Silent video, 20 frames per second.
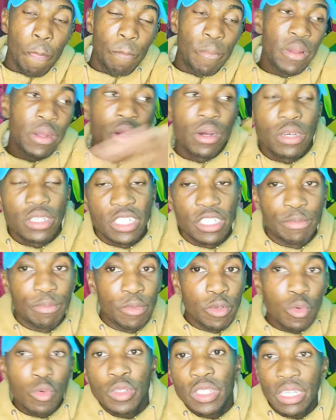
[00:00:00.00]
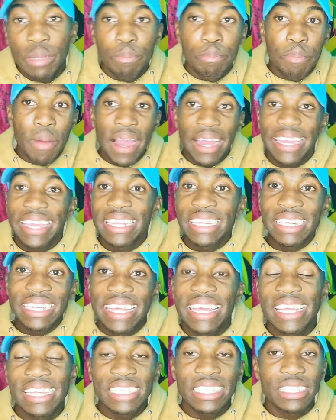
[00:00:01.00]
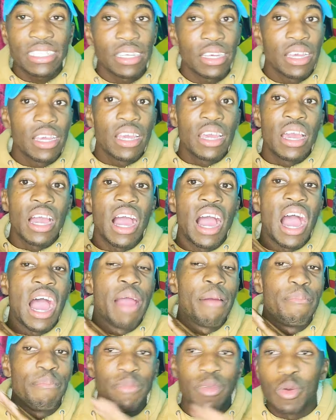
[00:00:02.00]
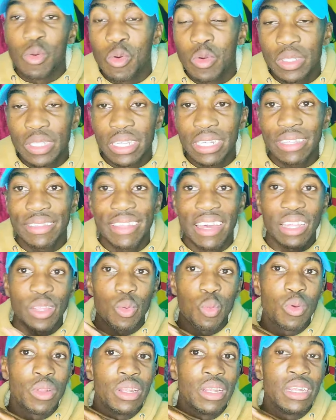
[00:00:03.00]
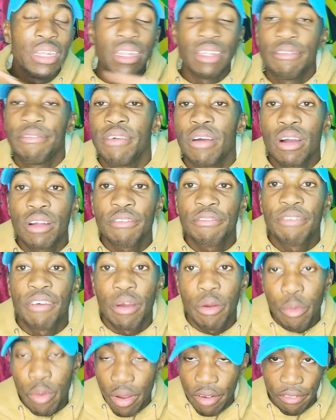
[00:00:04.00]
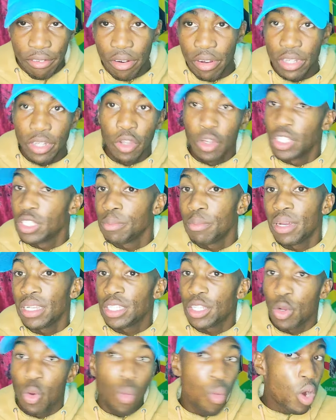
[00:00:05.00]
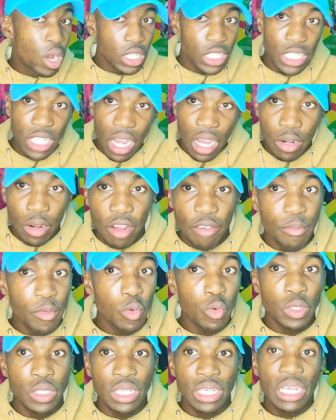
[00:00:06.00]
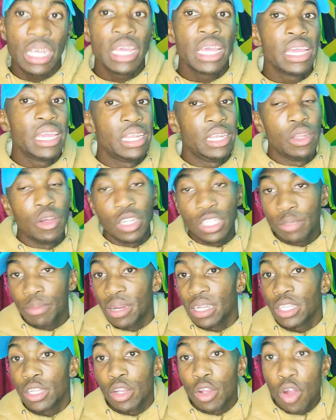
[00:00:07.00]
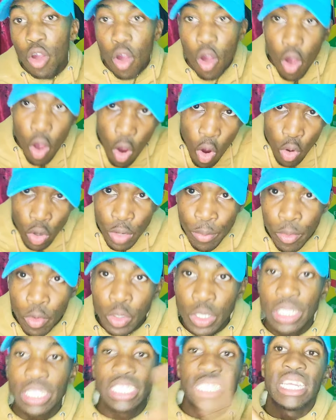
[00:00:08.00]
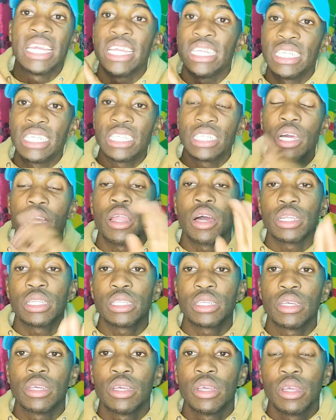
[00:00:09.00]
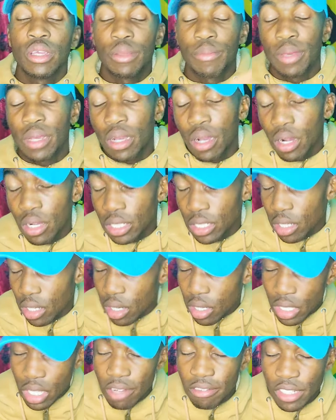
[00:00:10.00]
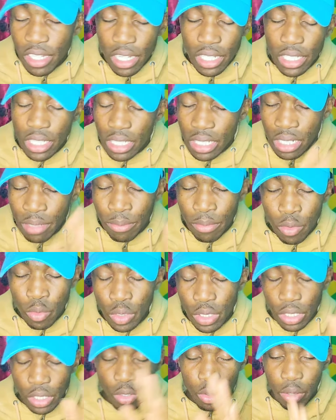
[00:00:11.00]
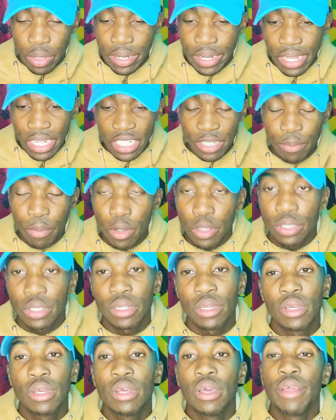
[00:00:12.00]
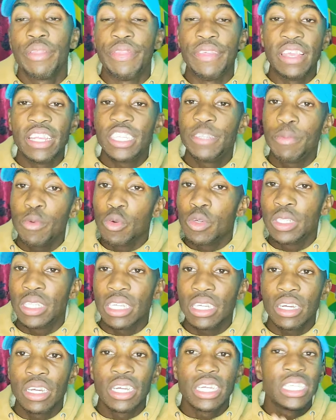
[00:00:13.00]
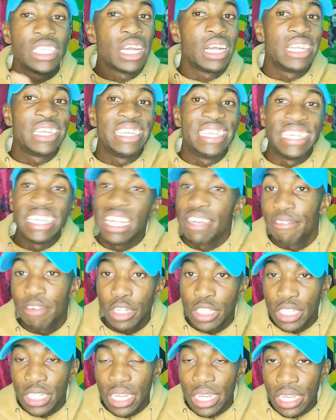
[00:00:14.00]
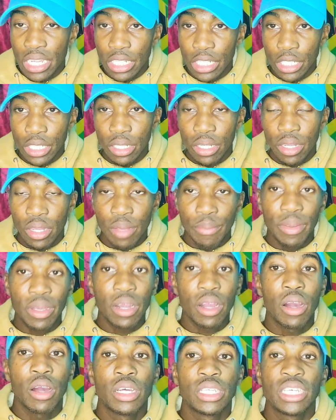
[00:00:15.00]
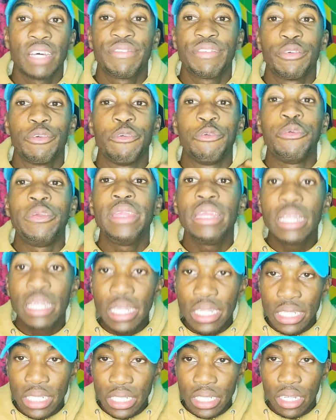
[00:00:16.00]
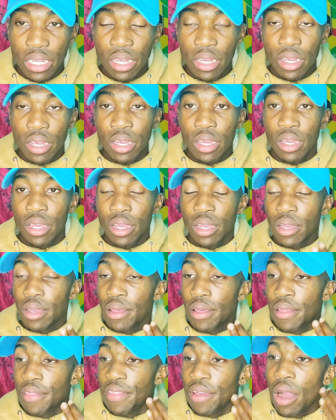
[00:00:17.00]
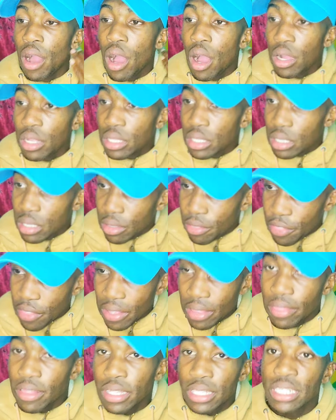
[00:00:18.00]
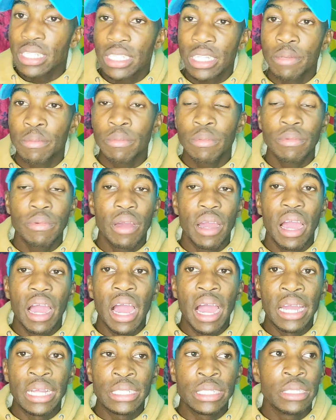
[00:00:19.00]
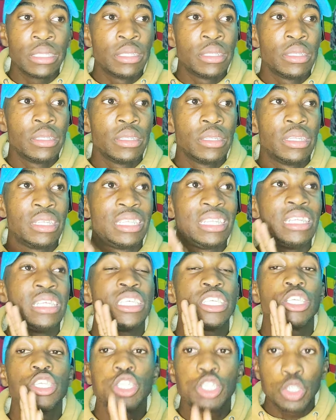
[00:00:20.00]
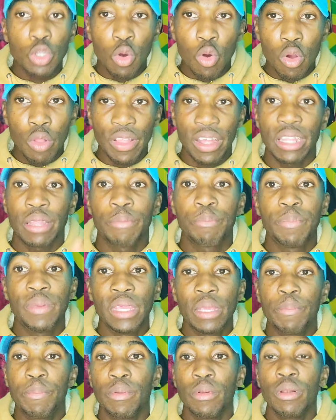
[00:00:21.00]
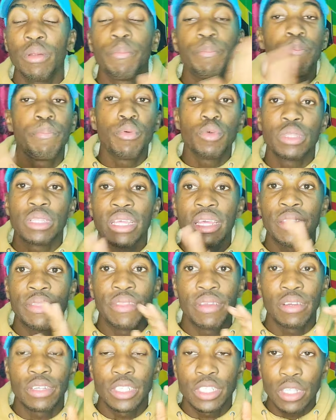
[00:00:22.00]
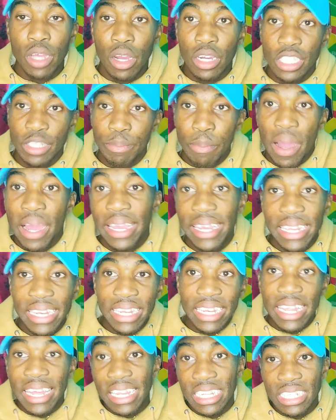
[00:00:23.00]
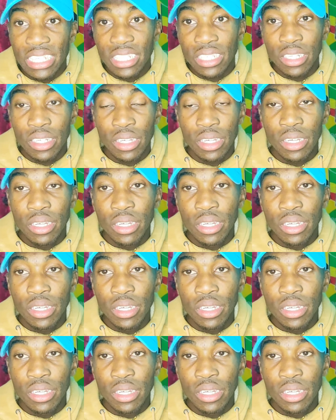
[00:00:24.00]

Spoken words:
Because music back in the days are music that will live on forever. It doesn't matter what genre of music, it doesn't matter how the music changes a lot, because there are a lot of changes in music nowadays, but this music shall never change because of the realness, the authenticism, and the soul that the people put in their songs back in the days,